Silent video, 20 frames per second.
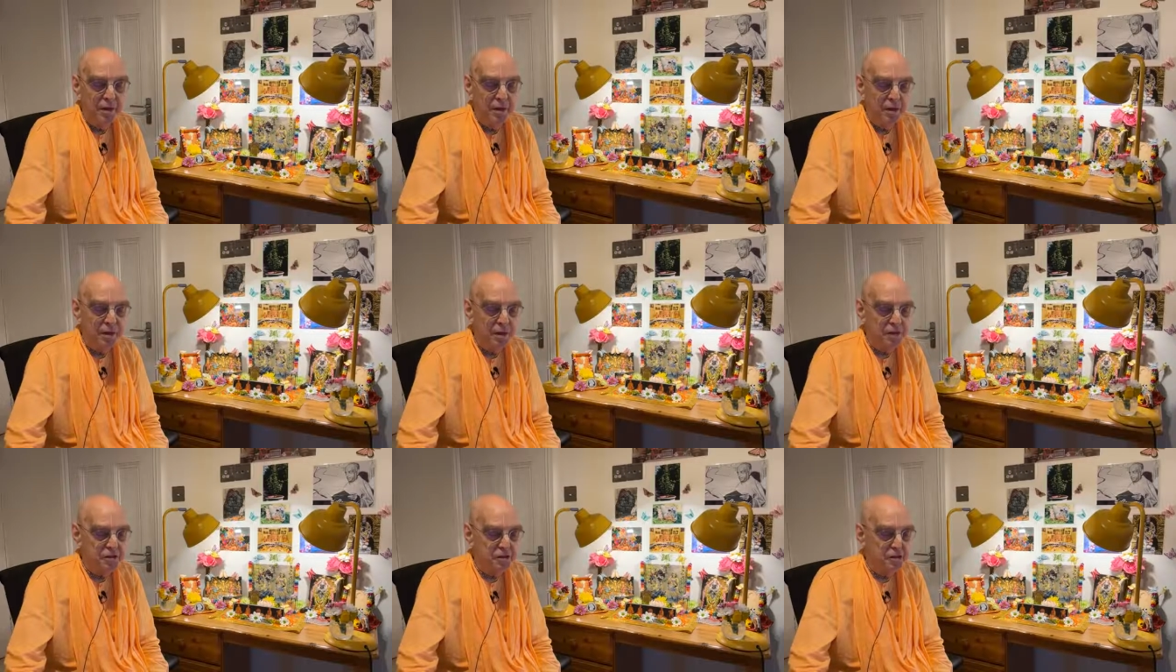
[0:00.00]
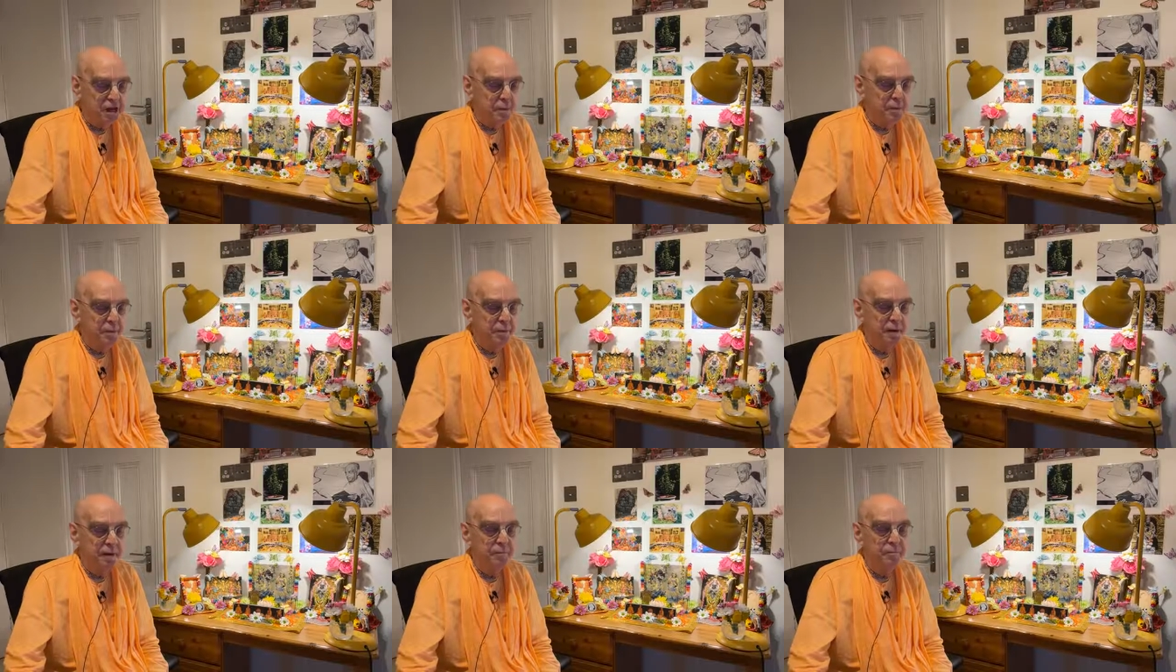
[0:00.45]

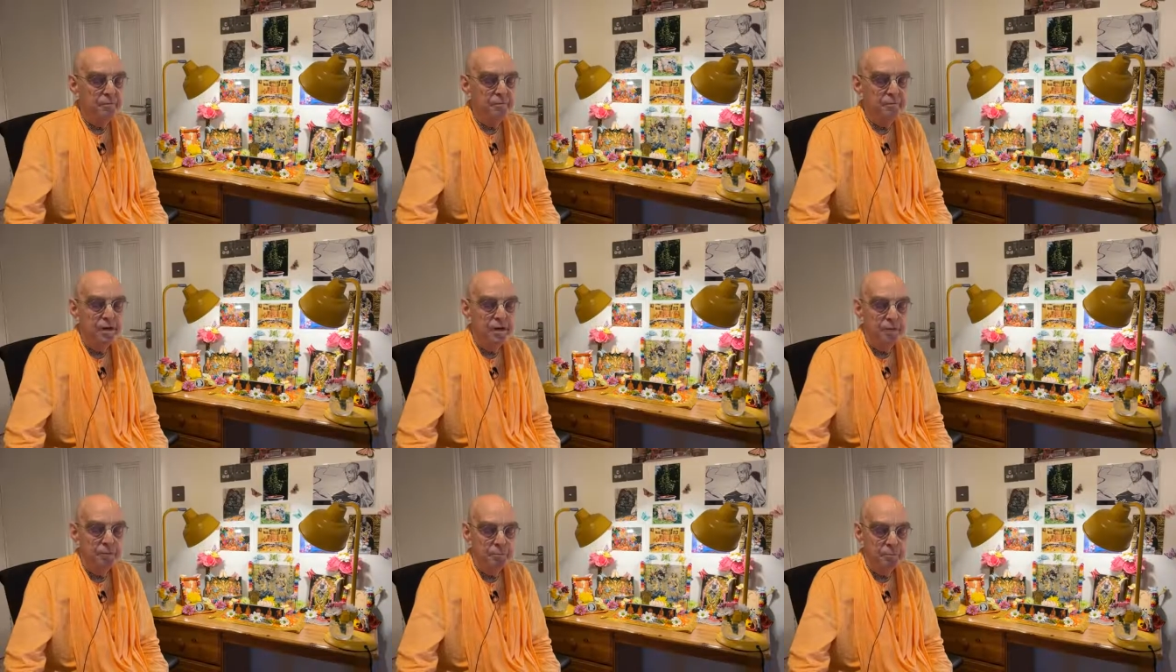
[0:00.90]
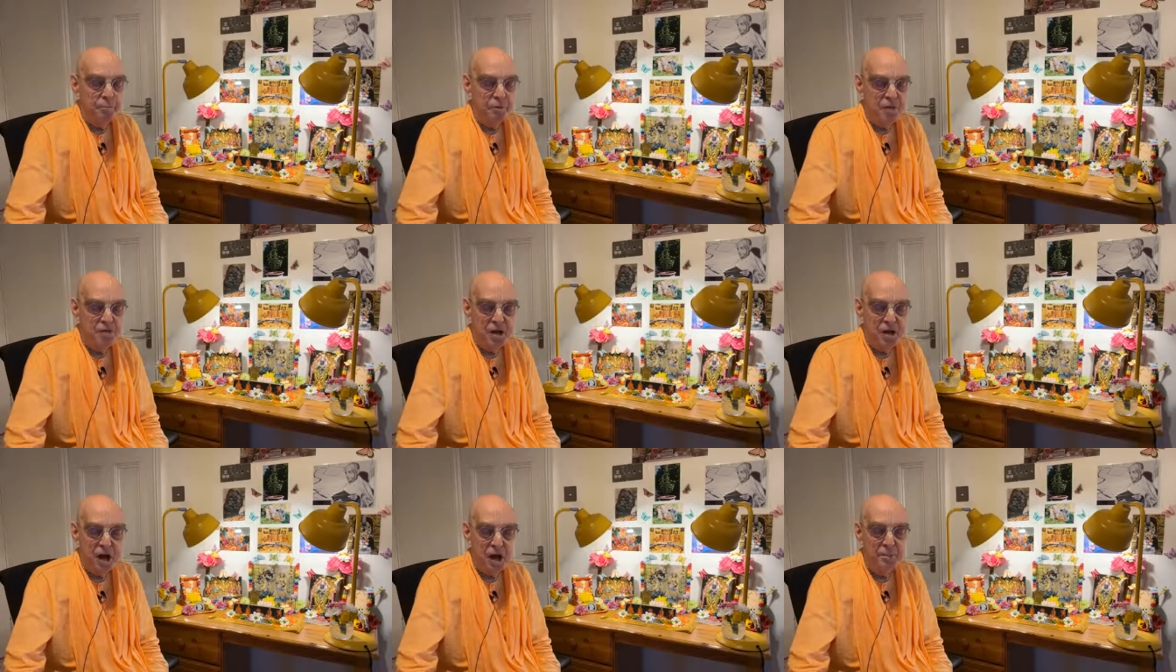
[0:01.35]
Kashyapa
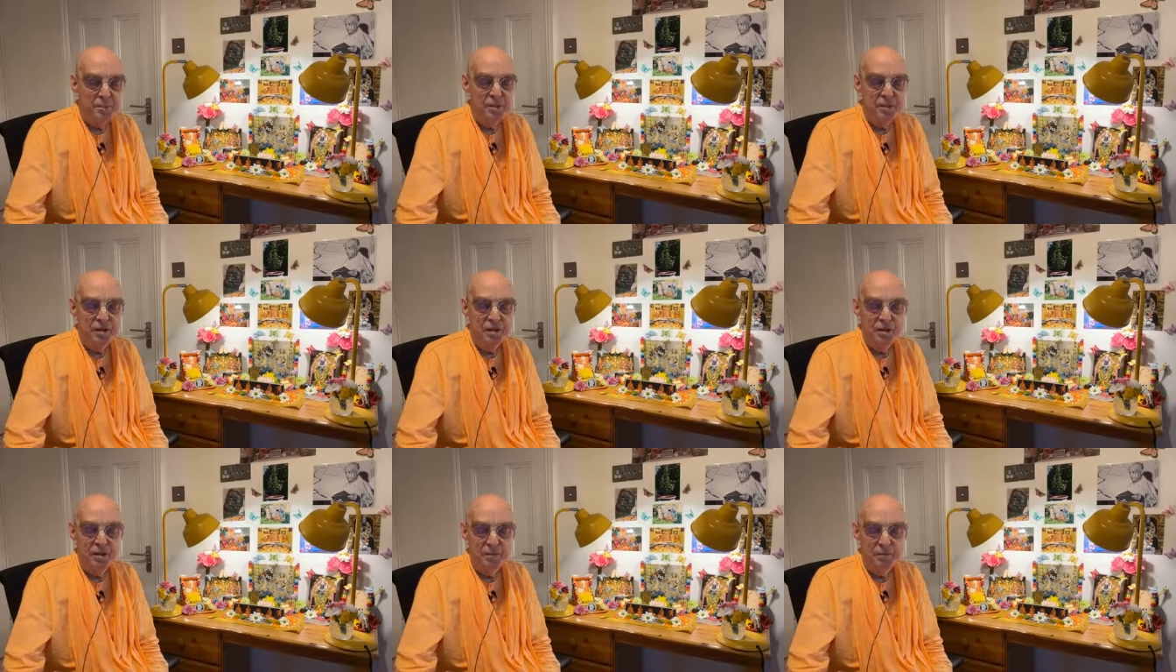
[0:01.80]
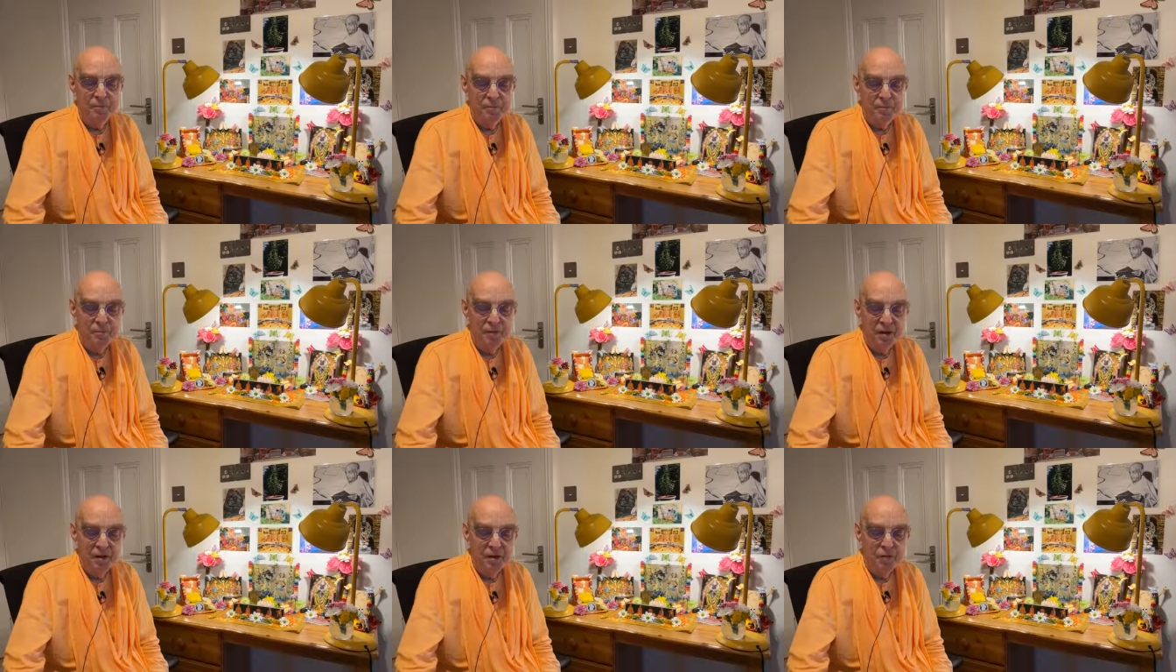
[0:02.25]
Prajapati,
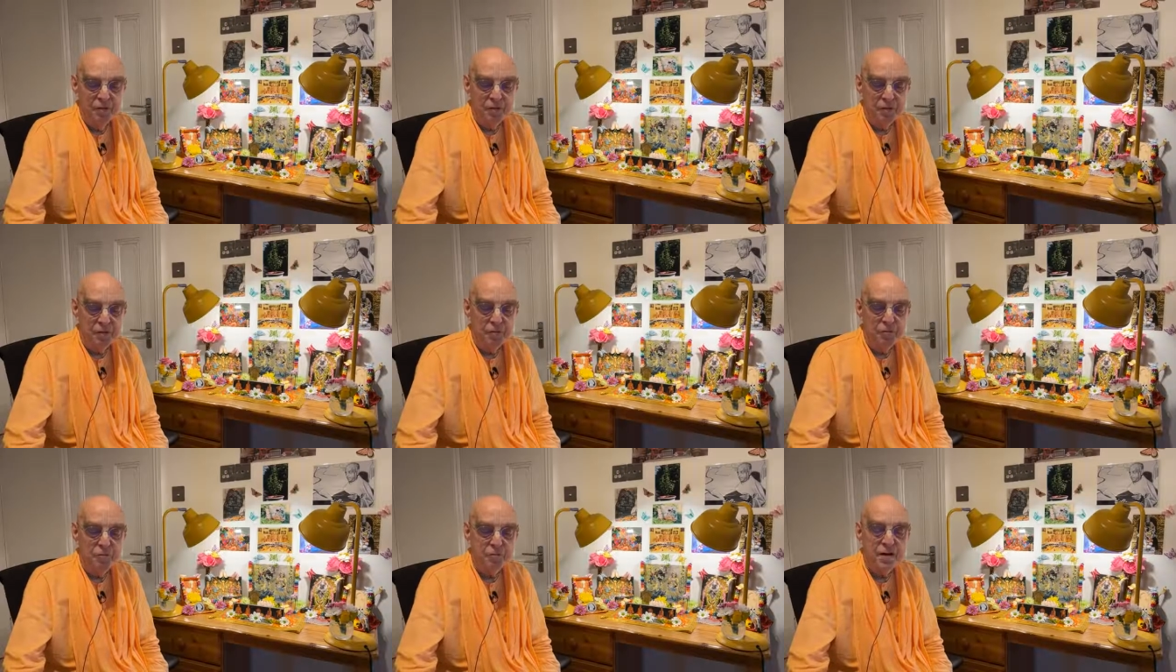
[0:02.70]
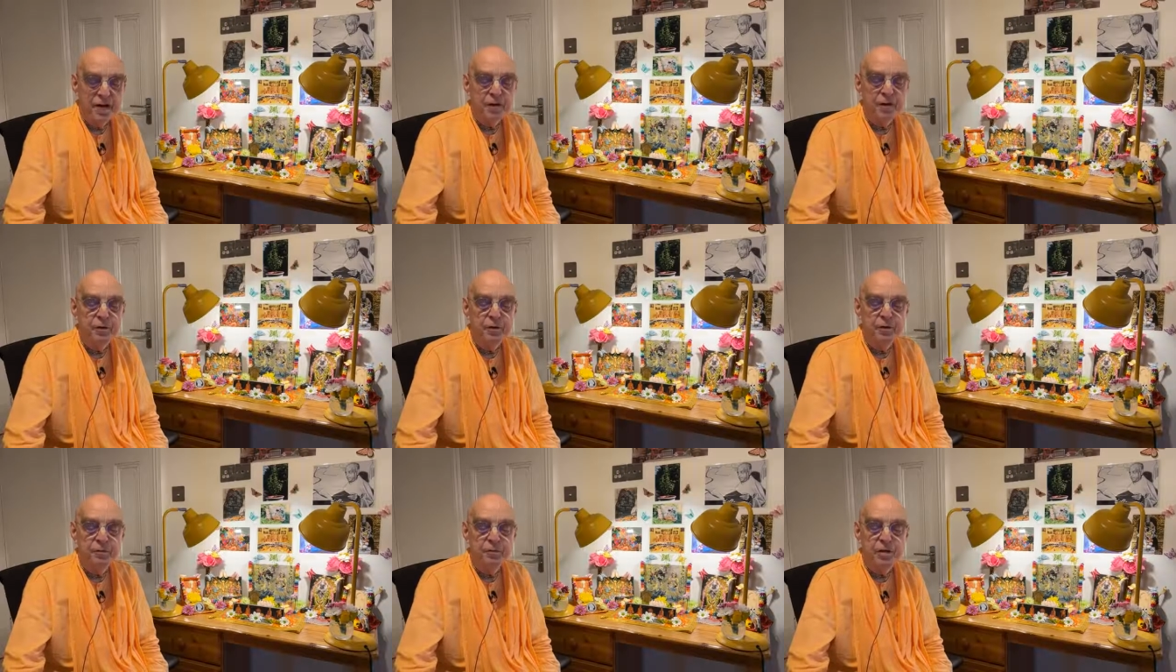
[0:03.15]
the
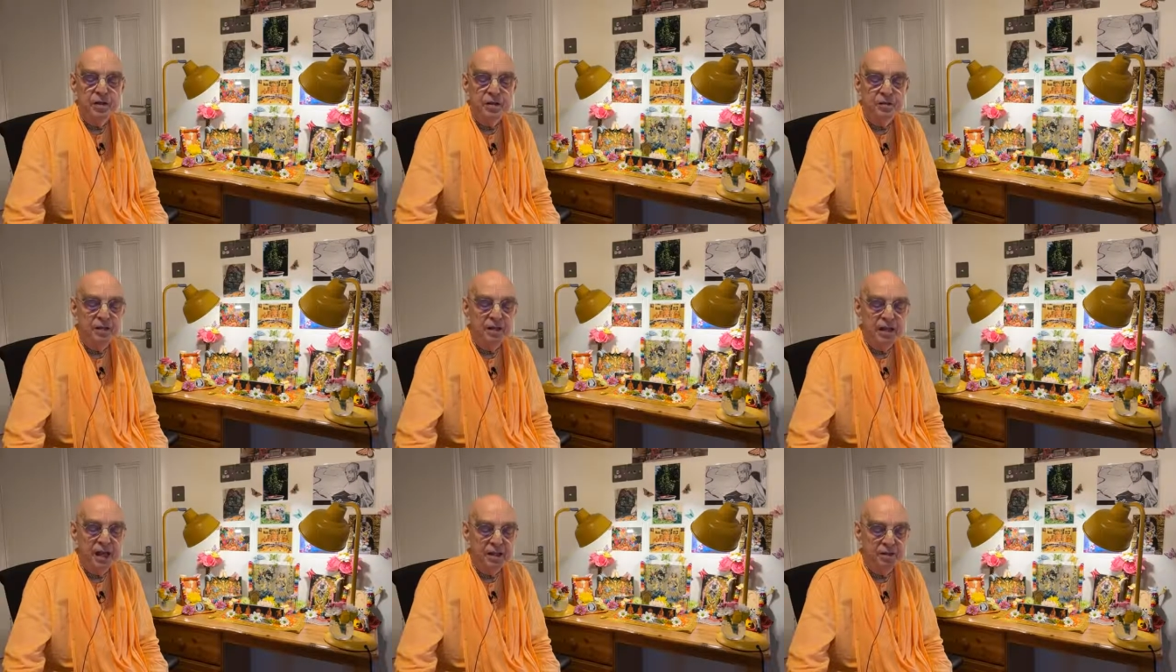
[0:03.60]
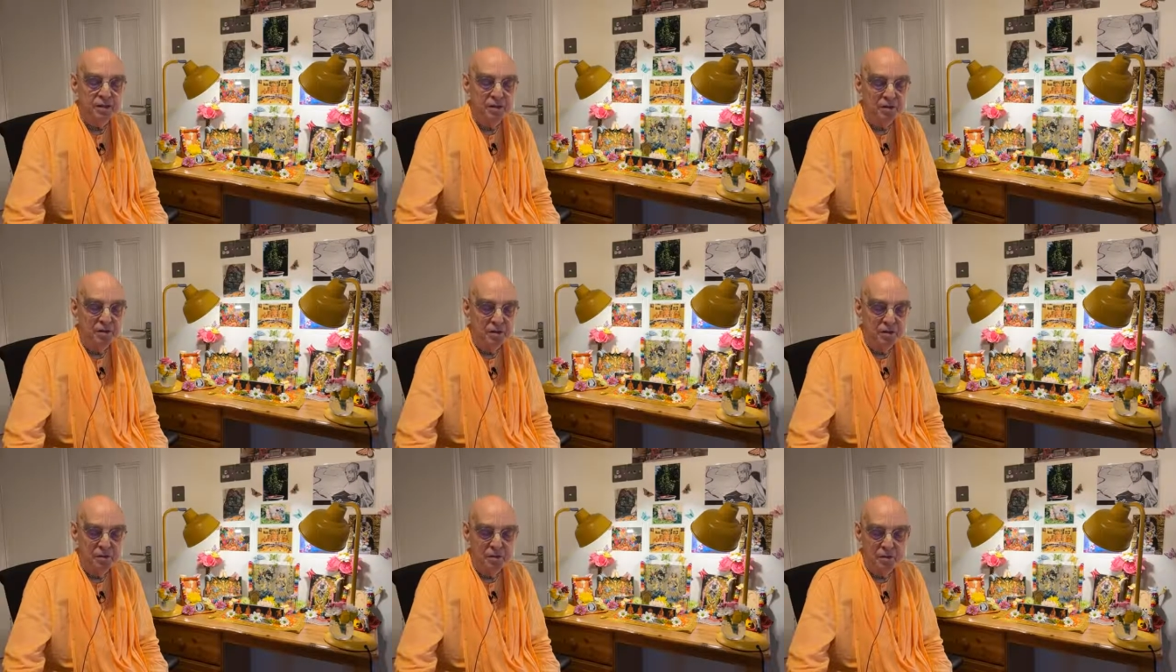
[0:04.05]
creator of the living
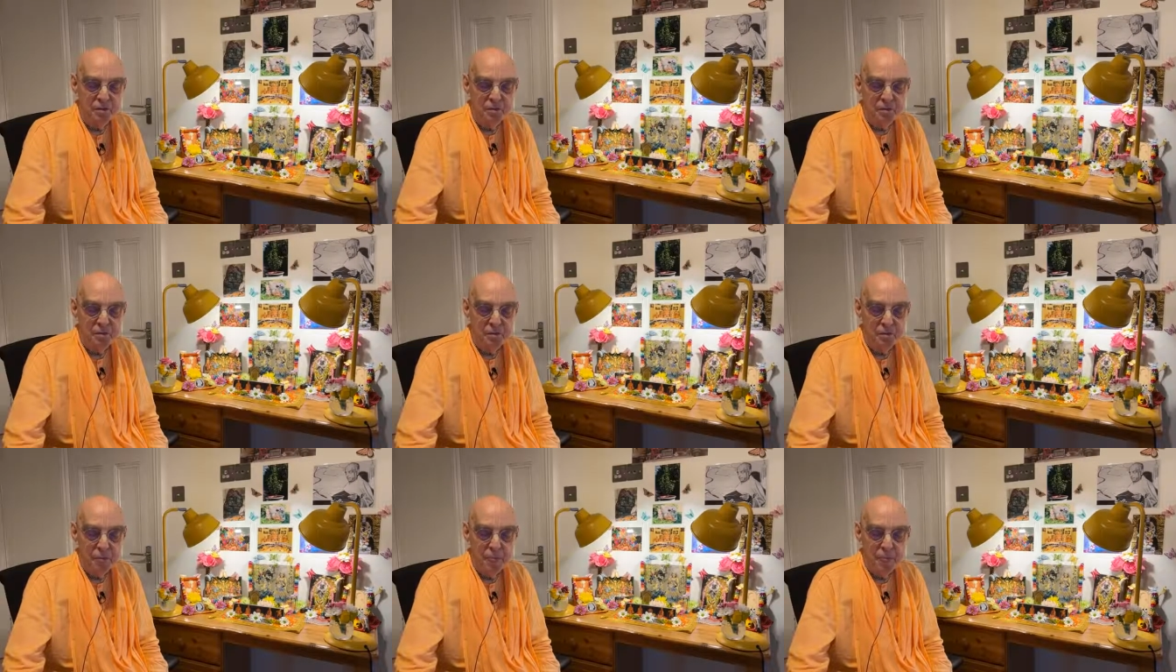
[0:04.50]
entities,